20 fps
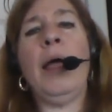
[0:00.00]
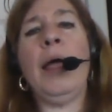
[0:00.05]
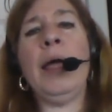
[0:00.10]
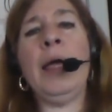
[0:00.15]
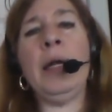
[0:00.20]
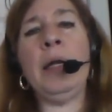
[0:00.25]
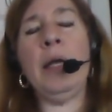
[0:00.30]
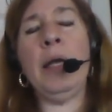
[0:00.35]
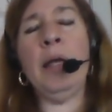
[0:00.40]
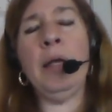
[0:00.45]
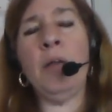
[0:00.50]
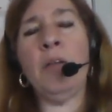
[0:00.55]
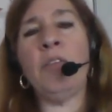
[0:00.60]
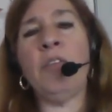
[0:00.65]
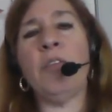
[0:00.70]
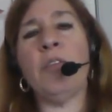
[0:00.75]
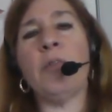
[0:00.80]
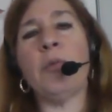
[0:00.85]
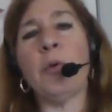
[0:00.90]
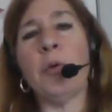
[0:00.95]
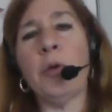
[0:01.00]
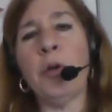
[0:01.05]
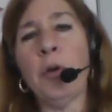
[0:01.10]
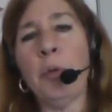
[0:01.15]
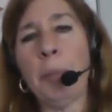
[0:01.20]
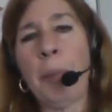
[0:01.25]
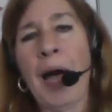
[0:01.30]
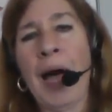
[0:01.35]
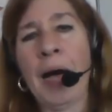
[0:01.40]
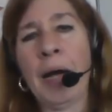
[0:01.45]
It is through
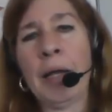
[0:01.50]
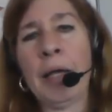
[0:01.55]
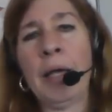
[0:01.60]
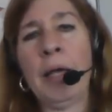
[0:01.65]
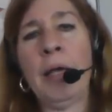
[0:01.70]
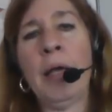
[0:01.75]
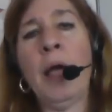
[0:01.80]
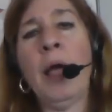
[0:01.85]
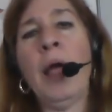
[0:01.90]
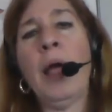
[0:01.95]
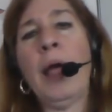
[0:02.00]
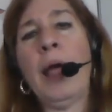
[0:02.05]
your body.